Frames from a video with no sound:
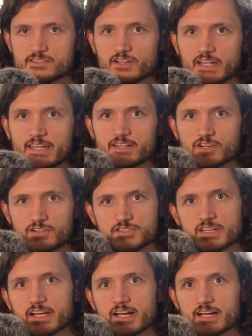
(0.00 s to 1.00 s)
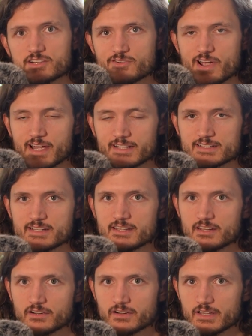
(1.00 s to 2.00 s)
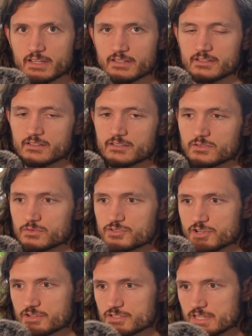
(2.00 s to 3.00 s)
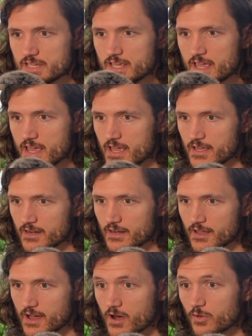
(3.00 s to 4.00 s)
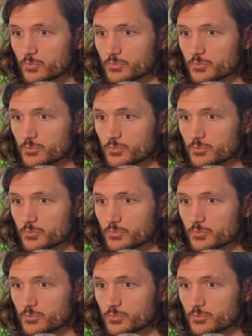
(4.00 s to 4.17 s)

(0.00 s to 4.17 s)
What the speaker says: took a nursing contract here in New Jersey, and I'll